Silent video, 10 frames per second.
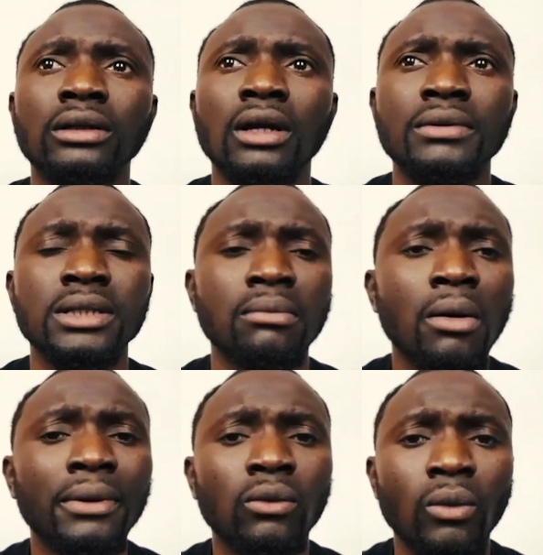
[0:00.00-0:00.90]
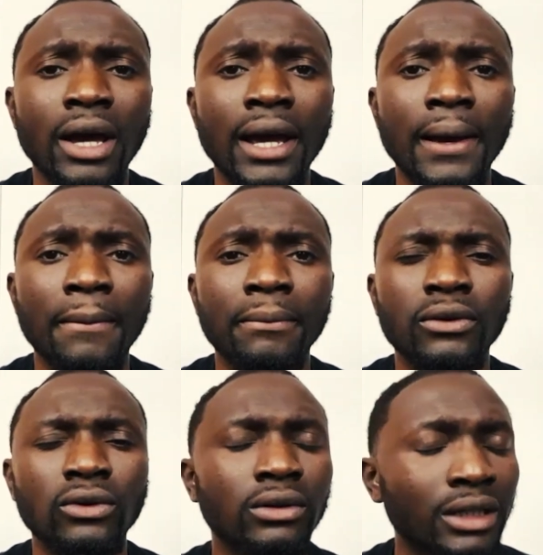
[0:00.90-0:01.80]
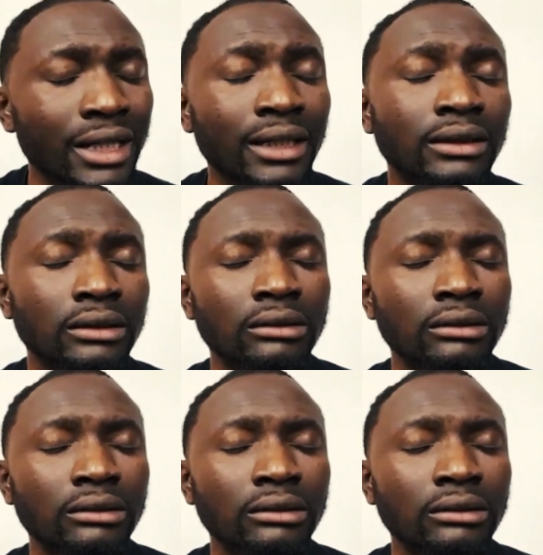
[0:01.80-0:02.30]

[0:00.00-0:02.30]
there is a moment where you need